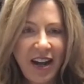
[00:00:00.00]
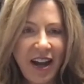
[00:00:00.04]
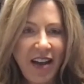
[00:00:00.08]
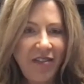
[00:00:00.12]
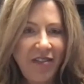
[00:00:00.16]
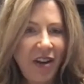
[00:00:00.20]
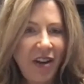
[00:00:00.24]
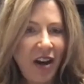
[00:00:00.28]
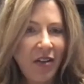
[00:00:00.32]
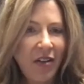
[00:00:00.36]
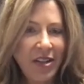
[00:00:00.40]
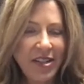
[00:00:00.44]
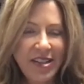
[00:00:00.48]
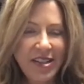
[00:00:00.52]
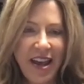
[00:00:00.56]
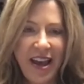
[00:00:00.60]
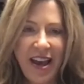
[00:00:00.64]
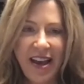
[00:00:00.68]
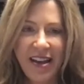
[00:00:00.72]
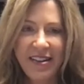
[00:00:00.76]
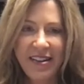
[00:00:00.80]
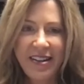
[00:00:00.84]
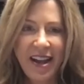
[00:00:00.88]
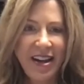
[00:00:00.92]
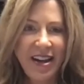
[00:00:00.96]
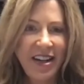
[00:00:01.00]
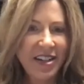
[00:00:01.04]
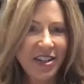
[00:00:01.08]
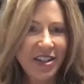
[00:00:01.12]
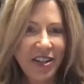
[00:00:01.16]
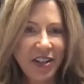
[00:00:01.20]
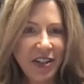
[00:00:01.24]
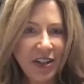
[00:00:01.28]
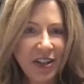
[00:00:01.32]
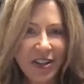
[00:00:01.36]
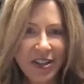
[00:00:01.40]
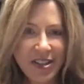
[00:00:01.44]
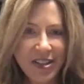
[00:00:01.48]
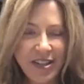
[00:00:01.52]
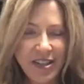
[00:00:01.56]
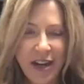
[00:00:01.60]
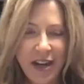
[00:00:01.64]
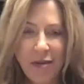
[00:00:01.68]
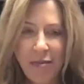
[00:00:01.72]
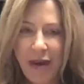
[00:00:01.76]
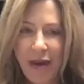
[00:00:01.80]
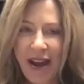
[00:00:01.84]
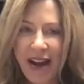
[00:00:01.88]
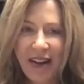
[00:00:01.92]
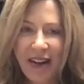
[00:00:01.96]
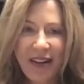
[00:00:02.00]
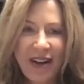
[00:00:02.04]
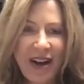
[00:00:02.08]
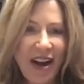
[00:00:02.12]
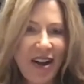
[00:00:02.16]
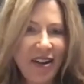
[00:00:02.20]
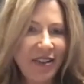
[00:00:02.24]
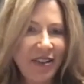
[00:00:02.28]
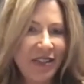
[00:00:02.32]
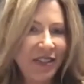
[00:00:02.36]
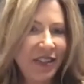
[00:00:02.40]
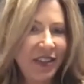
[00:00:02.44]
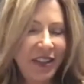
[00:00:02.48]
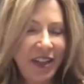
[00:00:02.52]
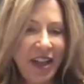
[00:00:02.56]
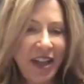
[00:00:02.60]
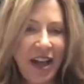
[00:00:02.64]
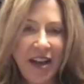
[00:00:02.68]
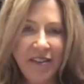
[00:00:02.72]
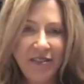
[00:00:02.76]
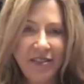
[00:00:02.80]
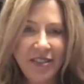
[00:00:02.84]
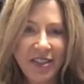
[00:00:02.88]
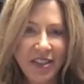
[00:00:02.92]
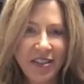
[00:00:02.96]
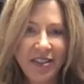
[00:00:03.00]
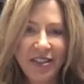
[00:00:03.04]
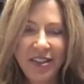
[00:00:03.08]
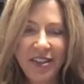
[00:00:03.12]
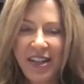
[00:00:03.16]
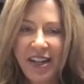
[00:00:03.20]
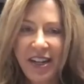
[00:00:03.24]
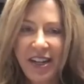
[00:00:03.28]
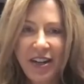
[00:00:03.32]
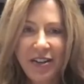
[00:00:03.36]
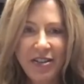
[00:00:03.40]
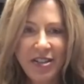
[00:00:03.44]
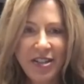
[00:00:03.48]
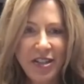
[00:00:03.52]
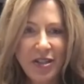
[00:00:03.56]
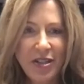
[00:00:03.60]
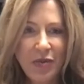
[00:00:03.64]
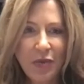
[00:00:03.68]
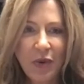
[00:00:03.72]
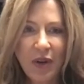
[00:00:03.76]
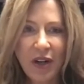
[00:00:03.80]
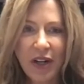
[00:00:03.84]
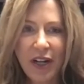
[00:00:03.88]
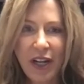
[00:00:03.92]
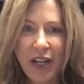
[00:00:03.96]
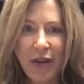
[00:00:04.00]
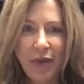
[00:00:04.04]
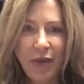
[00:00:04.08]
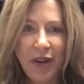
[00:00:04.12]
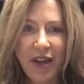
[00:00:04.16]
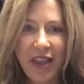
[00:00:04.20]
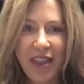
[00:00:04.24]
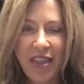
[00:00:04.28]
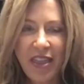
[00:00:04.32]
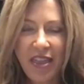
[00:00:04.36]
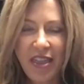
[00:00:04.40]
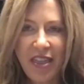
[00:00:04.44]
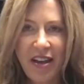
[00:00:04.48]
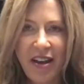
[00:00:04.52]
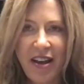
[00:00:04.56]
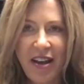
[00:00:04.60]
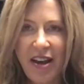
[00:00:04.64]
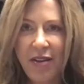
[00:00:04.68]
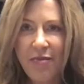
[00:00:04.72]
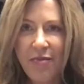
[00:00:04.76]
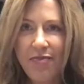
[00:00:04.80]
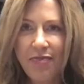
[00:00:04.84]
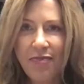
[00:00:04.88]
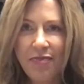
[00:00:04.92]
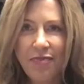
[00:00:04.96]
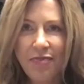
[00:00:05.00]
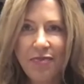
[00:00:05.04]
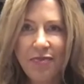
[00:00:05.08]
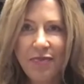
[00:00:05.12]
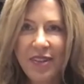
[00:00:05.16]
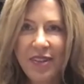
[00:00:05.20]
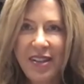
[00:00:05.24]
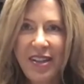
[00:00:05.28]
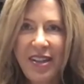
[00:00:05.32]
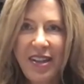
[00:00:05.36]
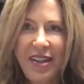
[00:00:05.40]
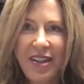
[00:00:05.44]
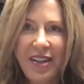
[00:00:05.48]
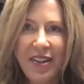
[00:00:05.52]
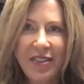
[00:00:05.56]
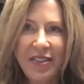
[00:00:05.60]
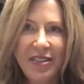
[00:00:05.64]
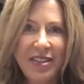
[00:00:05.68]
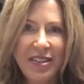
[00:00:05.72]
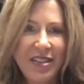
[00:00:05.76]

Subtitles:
I've always had an interior design background, loved, just working with, my